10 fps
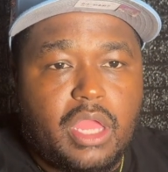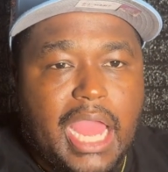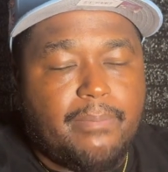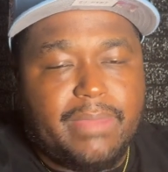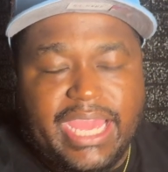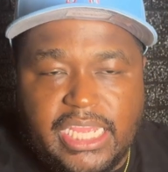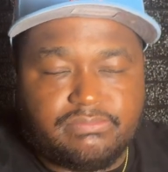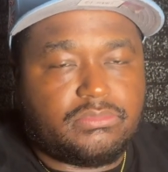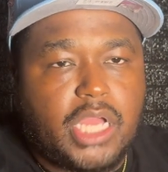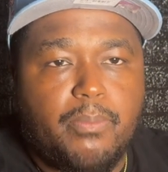I
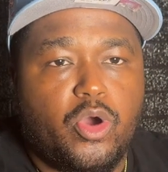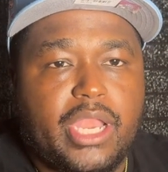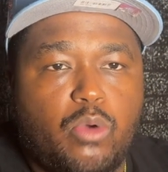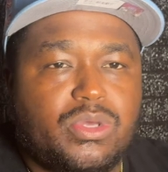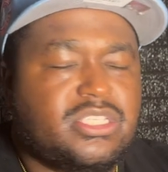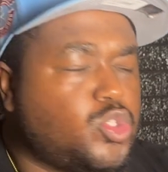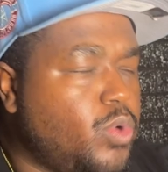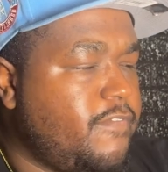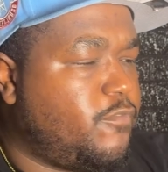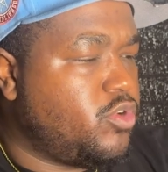mean, come on now. Was it
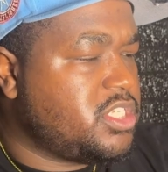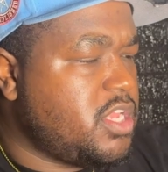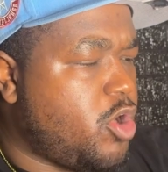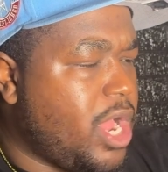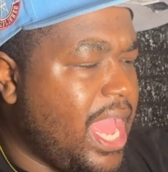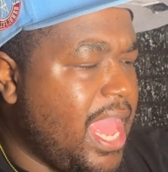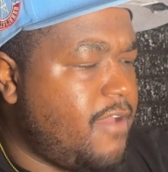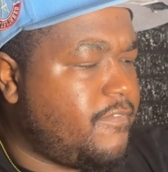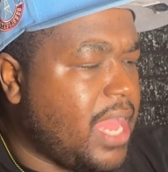24-0 at half?